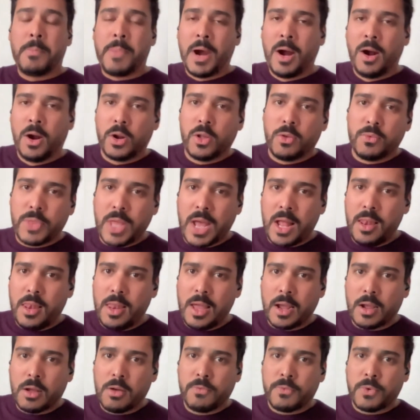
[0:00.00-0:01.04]
Part of that
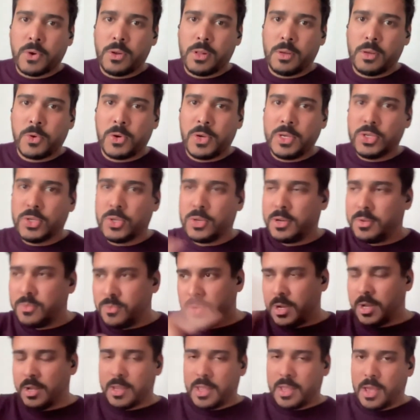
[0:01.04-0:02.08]
lack of collaboration and
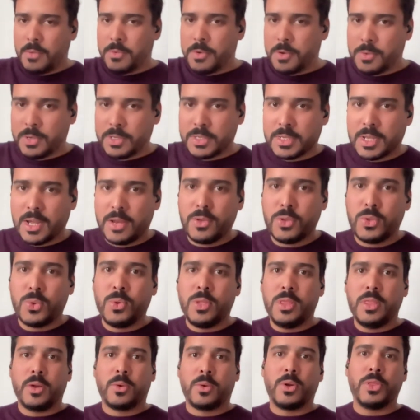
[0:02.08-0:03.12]
why everyone's kind of doing
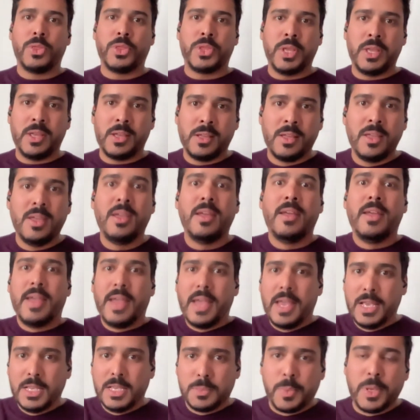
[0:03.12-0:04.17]
their own thing
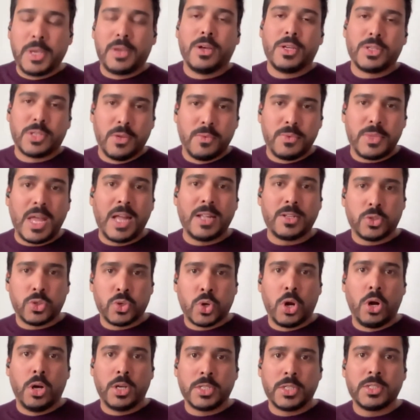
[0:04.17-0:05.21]
is because of that
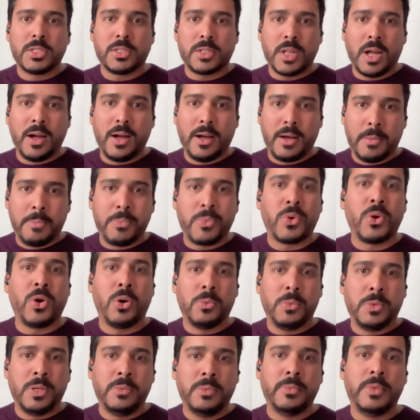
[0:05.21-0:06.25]
trust
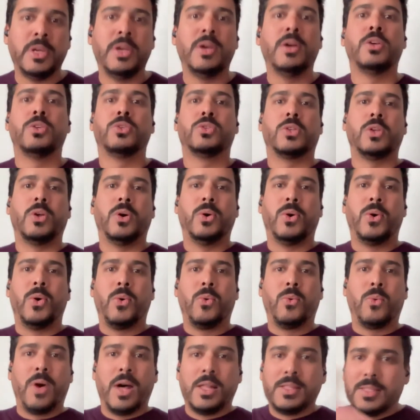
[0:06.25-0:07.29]
problem. So
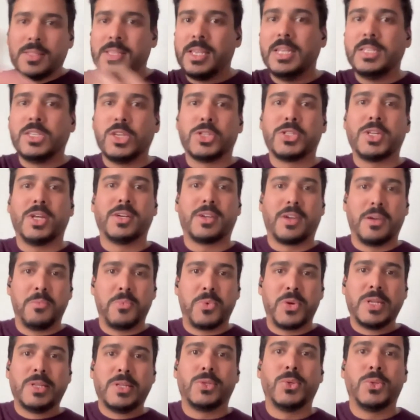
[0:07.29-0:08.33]
what digital can
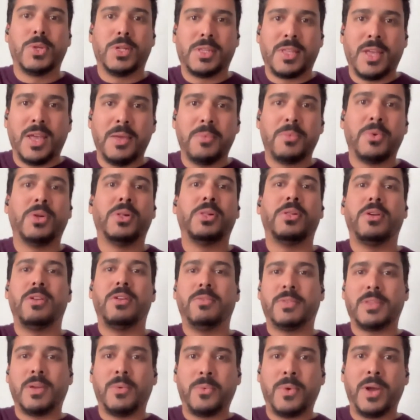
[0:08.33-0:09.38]
bring to the table is
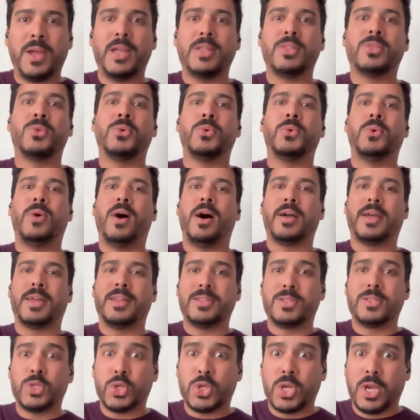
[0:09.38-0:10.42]
a way to, again,
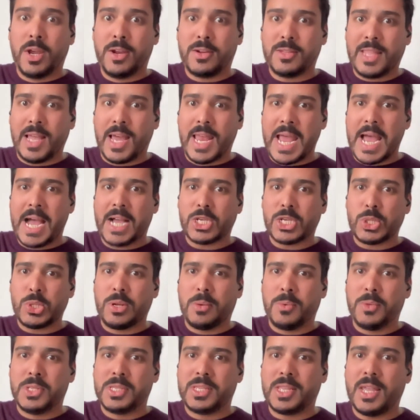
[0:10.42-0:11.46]
share that
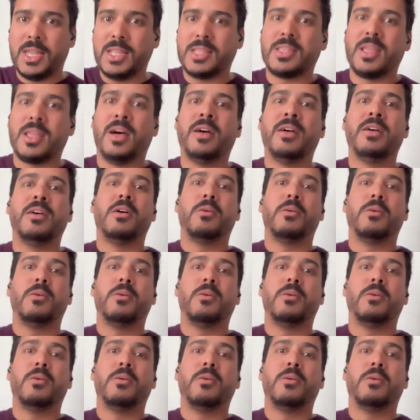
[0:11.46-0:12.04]
actionable data,